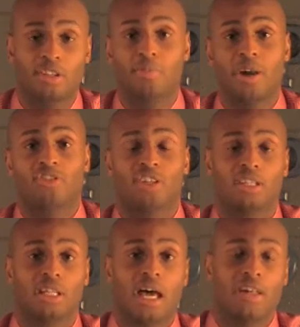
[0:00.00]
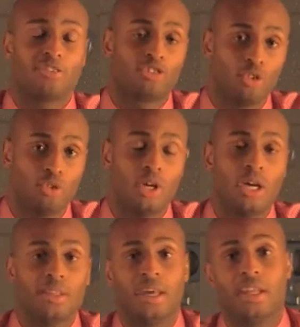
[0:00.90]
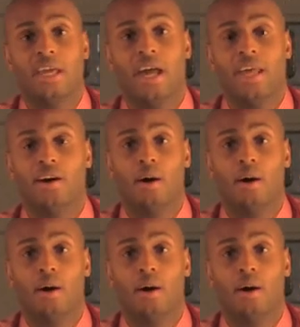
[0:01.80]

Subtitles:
especially the last two that he had